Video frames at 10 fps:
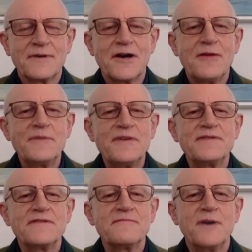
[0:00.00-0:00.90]

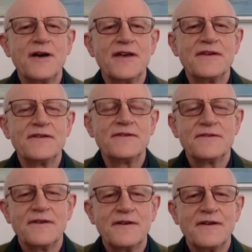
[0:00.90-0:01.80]
Calmness of mind
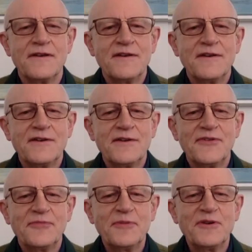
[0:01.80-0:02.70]

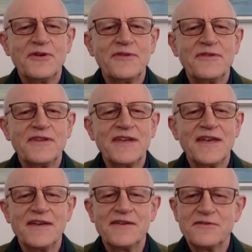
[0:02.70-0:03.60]
is beyond the
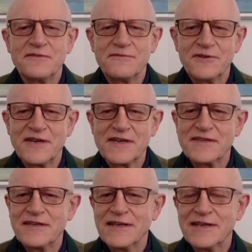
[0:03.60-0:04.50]
end of your
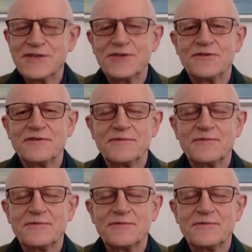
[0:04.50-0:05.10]
exhalation.